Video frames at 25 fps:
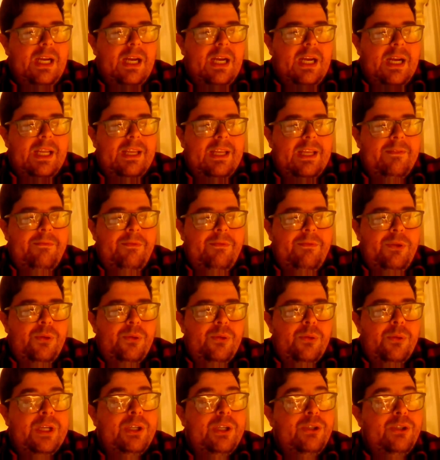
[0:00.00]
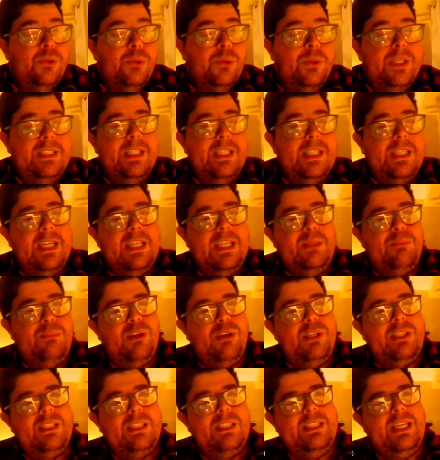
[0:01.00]
Uh, if you enjoyed tonight's
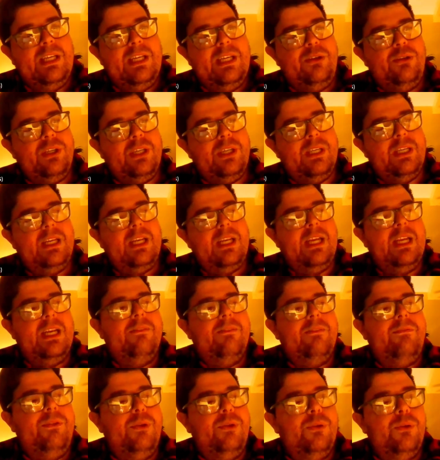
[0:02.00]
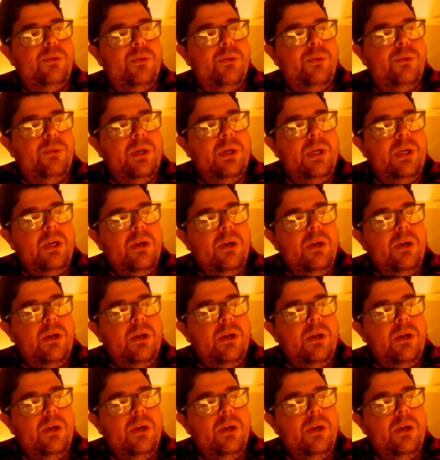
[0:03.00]
presentation and if you